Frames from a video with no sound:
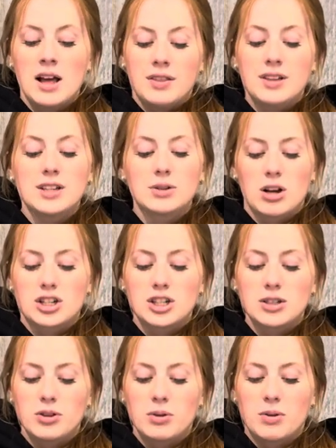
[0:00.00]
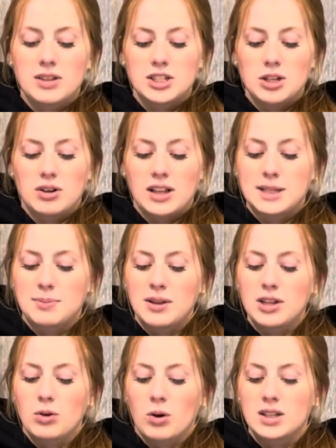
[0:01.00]
These questions were the ones utilized by the
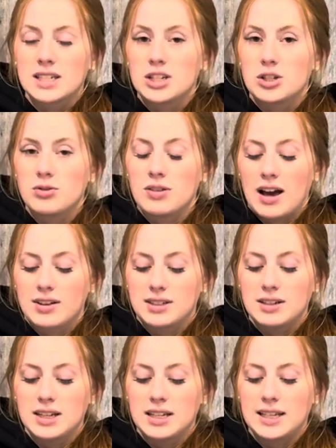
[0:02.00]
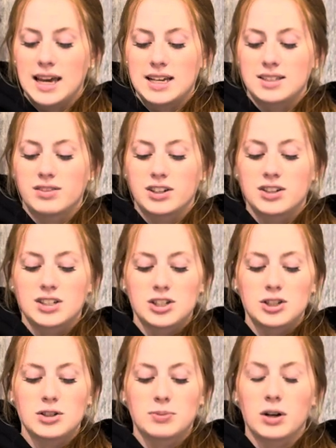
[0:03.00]
courts in 2000 in the case of Little
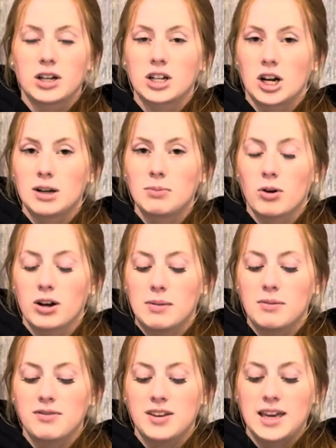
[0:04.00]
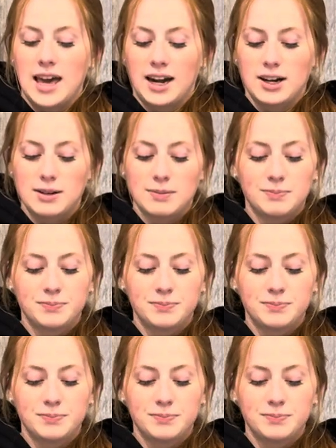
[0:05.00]
Sisters Book and Art Emporium v. Canada.